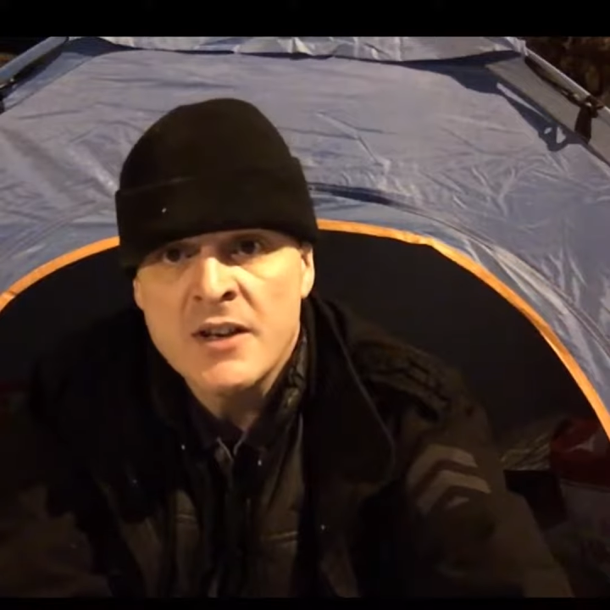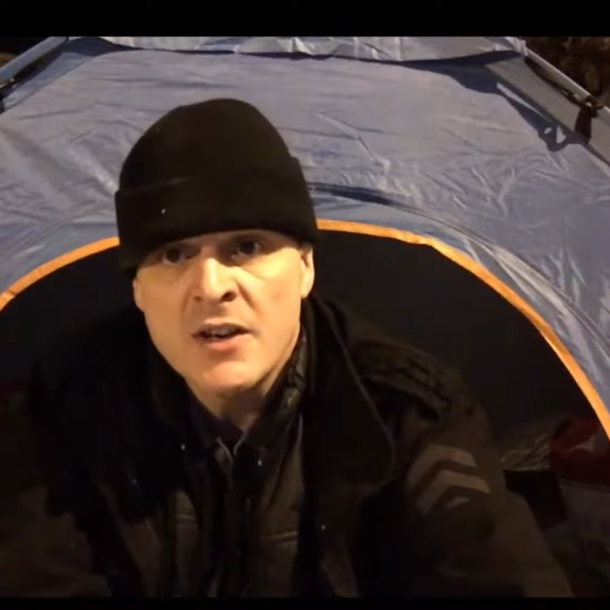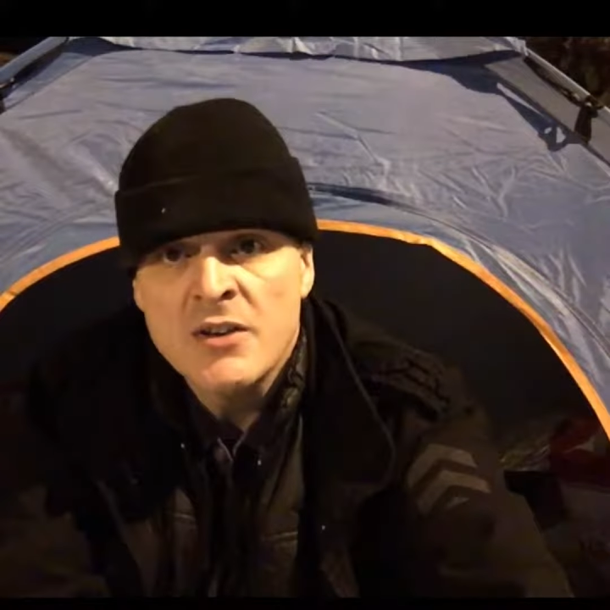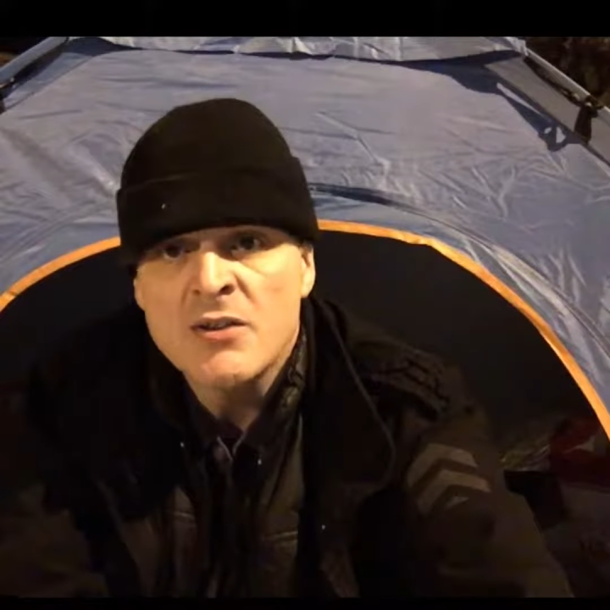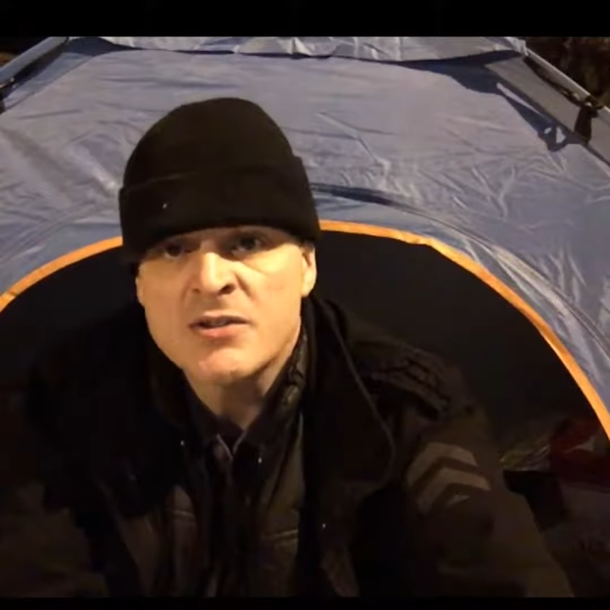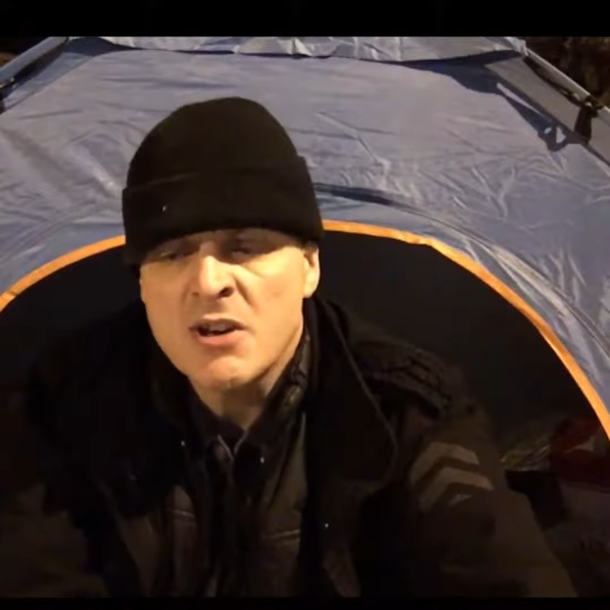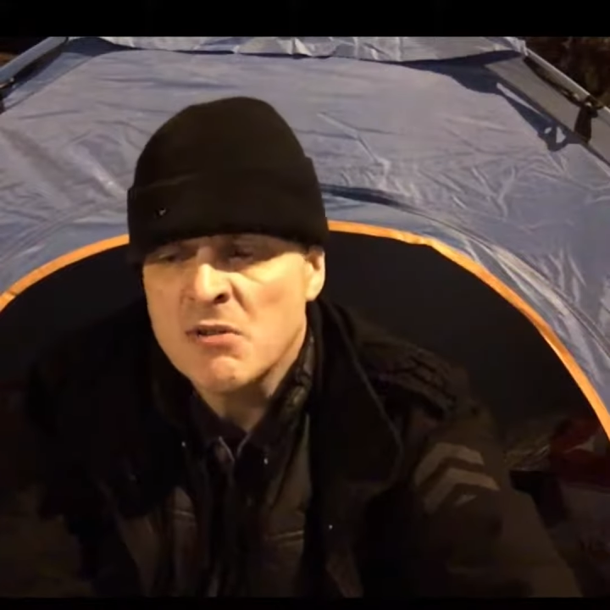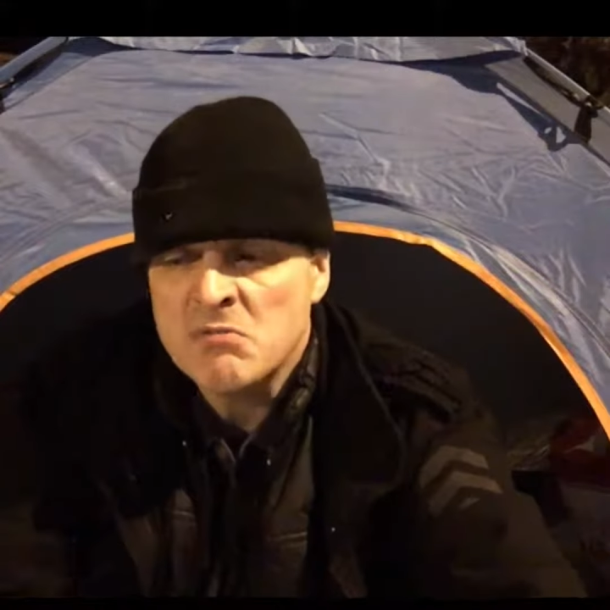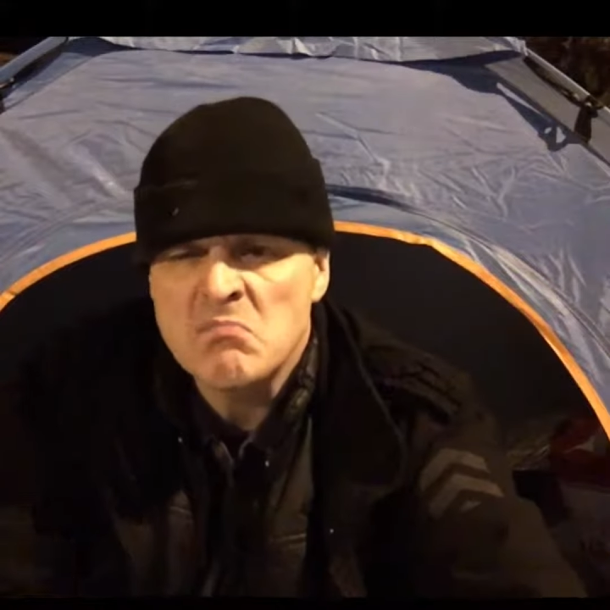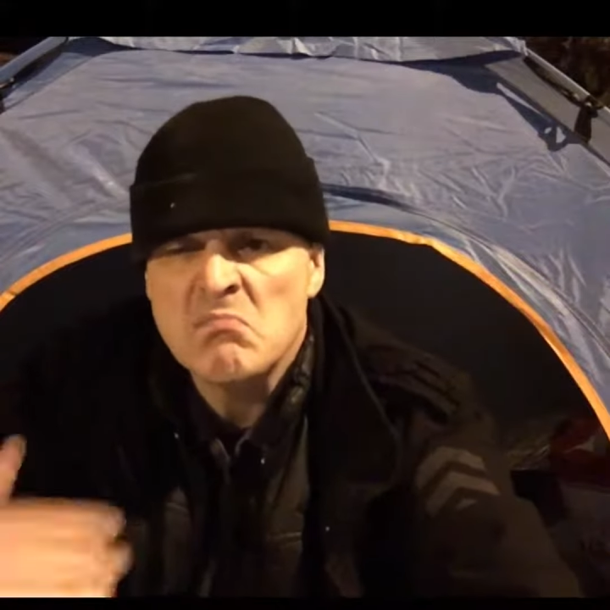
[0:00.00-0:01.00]
You're
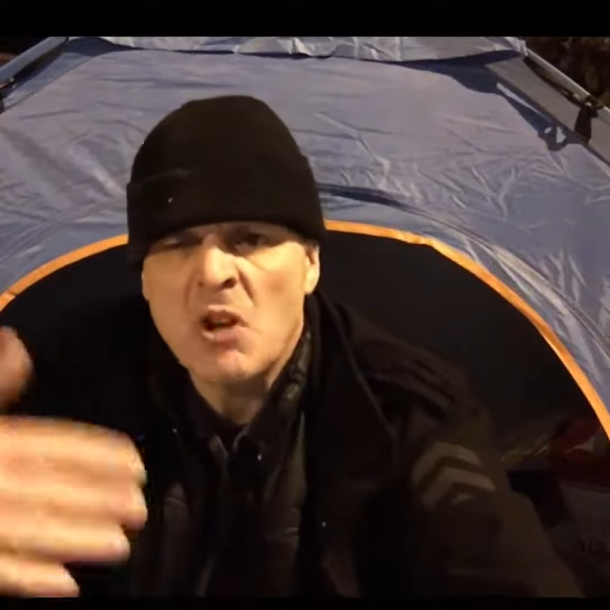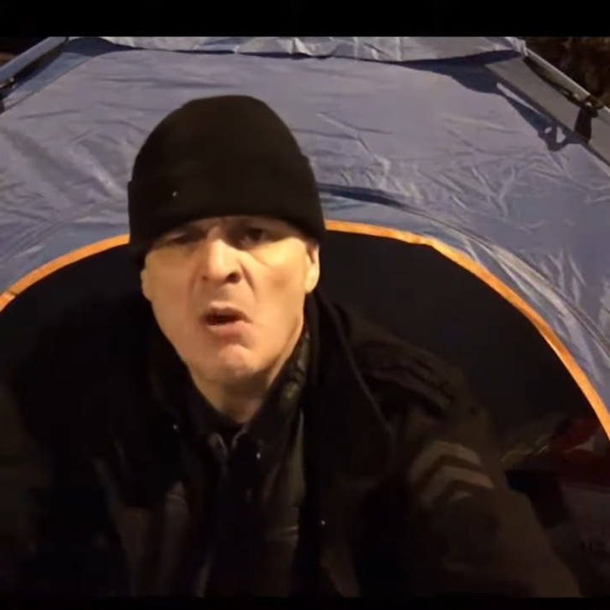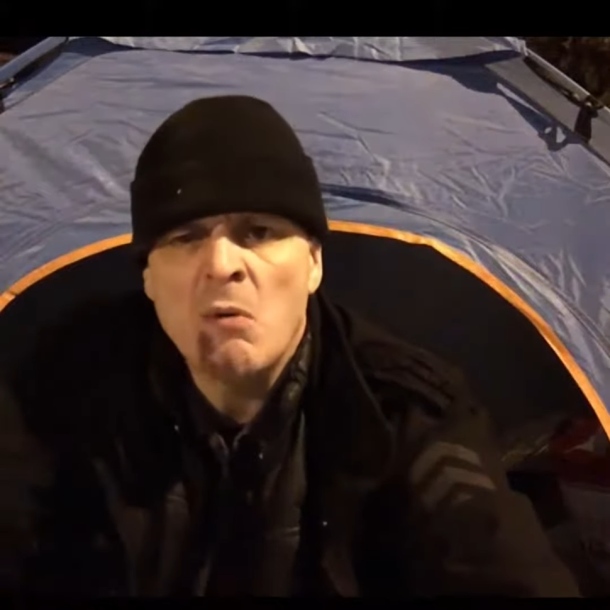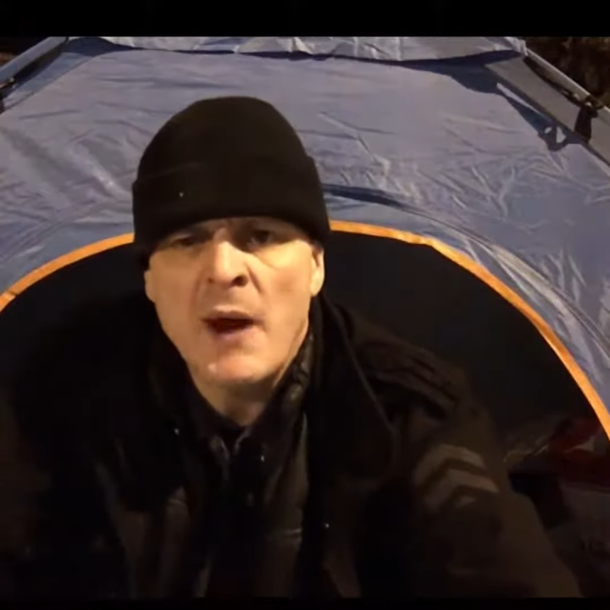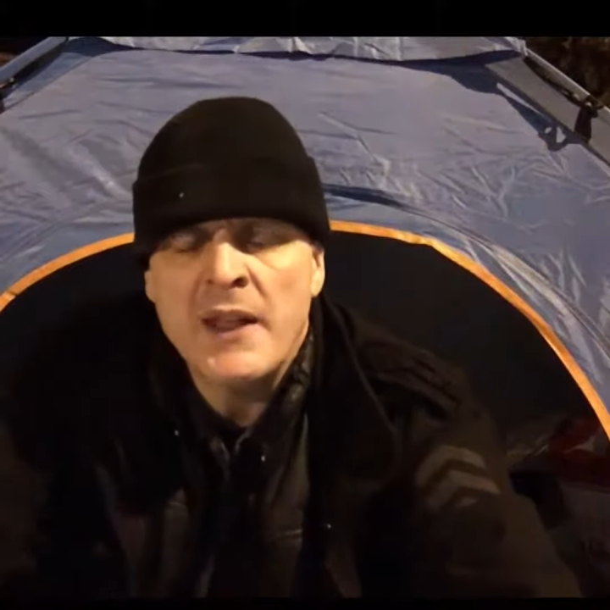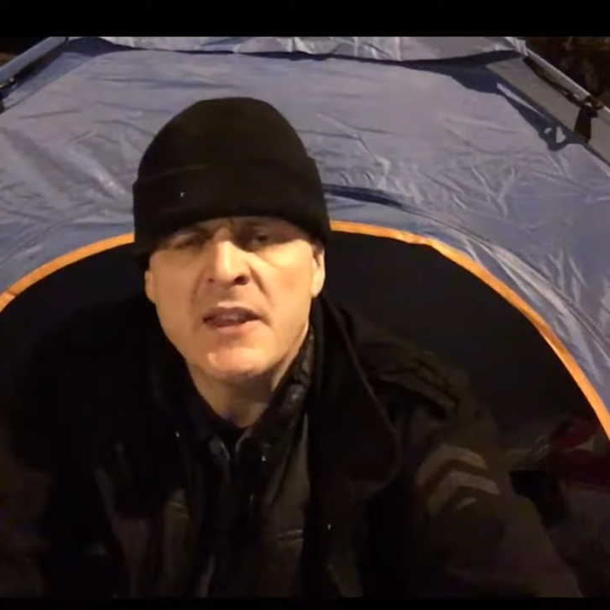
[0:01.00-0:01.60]
told, go away,